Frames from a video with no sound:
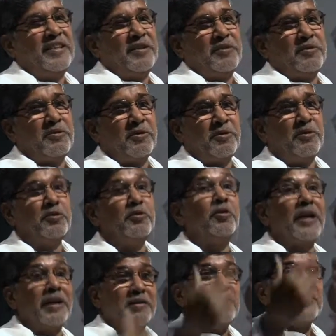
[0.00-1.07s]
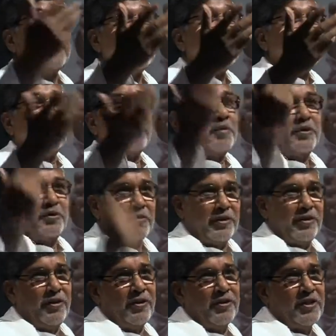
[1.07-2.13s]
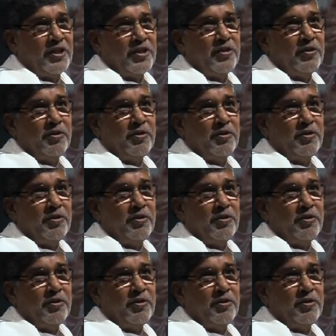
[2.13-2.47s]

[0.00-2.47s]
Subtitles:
So you can see it, but you cannot touch.